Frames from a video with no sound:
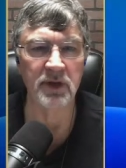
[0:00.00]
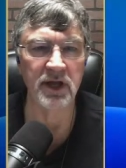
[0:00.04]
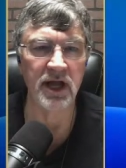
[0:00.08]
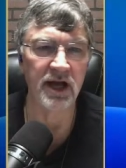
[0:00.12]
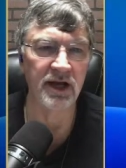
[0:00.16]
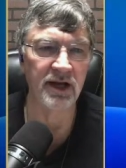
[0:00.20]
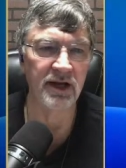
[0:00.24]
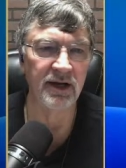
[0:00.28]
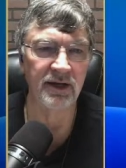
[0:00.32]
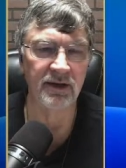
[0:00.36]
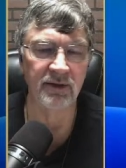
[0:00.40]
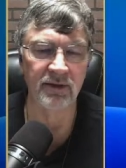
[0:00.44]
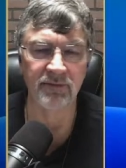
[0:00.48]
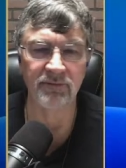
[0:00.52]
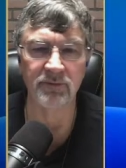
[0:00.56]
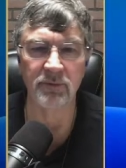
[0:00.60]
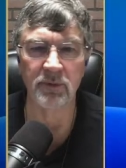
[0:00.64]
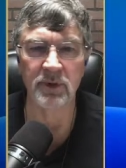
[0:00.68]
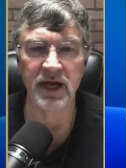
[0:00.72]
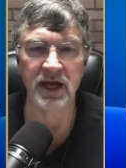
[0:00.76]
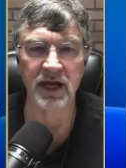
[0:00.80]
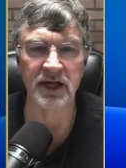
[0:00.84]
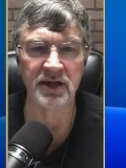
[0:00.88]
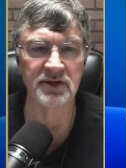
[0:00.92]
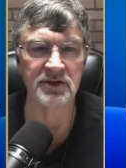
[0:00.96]
if we got
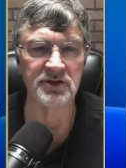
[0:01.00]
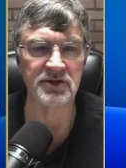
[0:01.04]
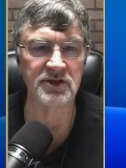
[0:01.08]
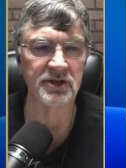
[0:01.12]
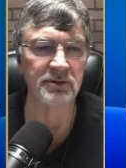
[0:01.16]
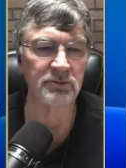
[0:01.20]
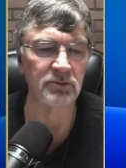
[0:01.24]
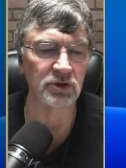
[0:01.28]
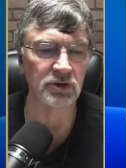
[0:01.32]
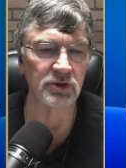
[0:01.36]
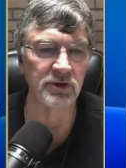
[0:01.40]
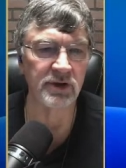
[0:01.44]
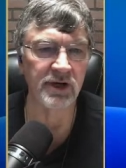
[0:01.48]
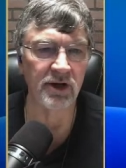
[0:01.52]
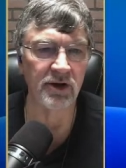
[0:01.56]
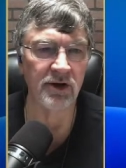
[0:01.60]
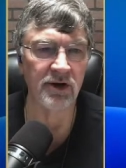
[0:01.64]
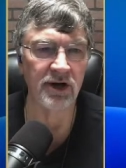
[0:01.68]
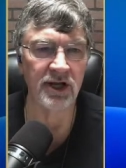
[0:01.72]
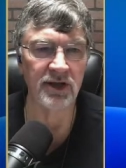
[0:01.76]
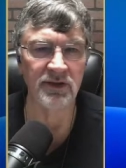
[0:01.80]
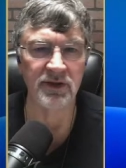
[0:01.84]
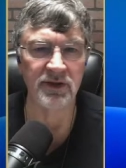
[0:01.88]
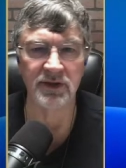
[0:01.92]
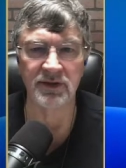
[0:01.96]
a
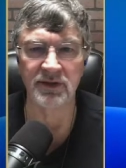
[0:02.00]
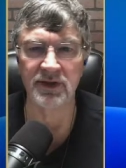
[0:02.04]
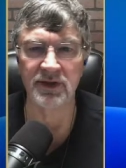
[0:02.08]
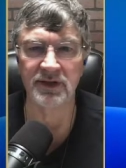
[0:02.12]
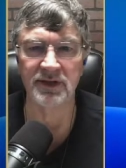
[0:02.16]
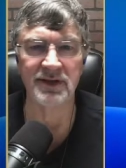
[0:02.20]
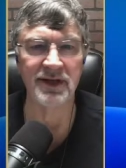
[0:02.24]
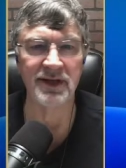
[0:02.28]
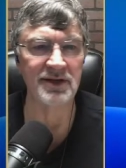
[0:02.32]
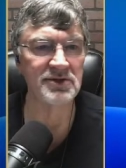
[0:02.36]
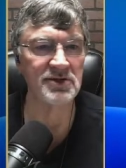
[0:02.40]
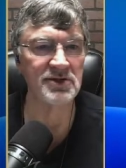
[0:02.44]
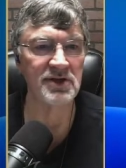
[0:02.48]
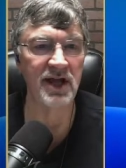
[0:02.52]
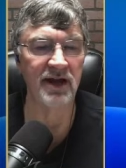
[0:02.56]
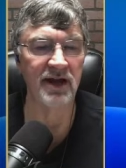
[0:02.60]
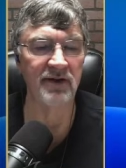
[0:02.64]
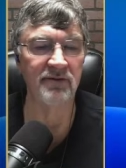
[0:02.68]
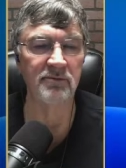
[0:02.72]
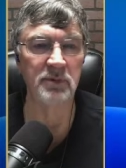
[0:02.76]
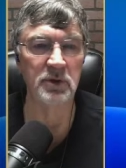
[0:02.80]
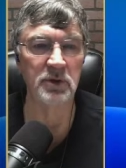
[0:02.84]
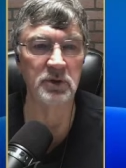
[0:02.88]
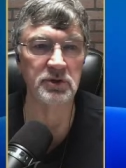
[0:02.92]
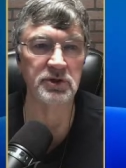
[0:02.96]
similar area that
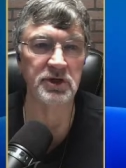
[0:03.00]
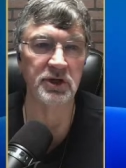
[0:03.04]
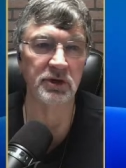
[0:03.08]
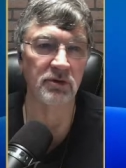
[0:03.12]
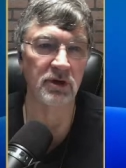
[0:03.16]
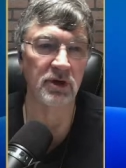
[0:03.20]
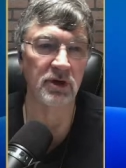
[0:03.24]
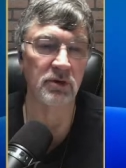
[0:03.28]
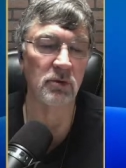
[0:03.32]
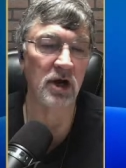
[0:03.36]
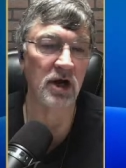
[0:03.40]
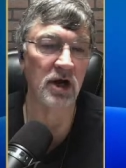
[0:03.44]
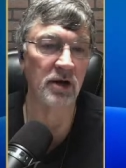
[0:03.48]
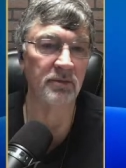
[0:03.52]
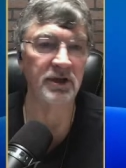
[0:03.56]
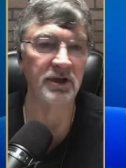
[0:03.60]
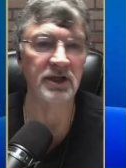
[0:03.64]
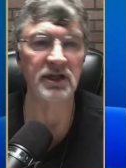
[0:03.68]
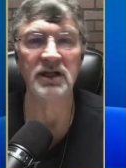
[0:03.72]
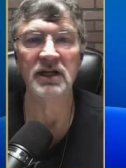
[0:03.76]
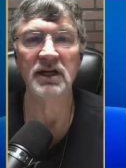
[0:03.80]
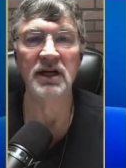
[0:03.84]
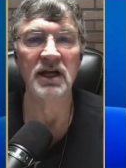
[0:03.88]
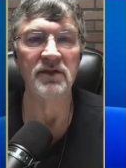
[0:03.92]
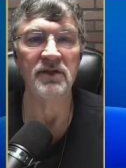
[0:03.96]
doesn't have a boosting
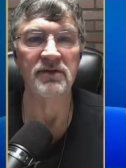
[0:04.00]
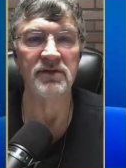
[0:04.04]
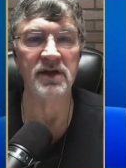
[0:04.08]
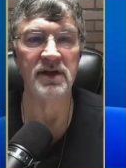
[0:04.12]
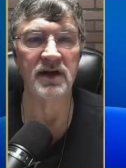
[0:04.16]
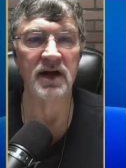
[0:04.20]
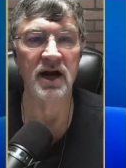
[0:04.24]
requirement,